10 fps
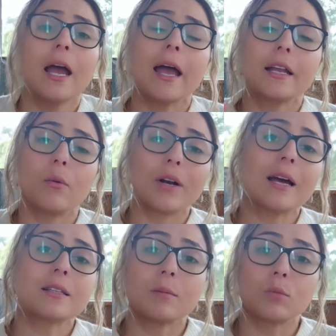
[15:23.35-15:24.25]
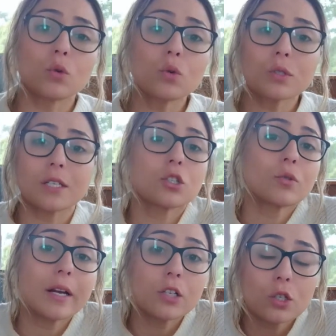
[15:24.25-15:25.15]
and you want to add some tools and
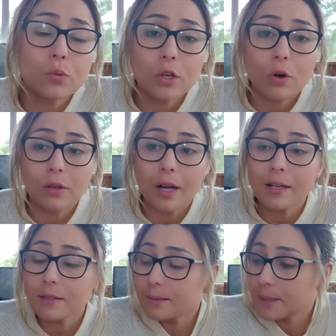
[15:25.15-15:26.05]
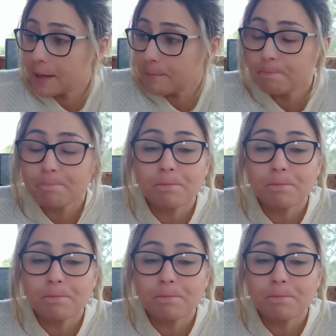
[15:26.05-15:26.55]
strategies with your clients, then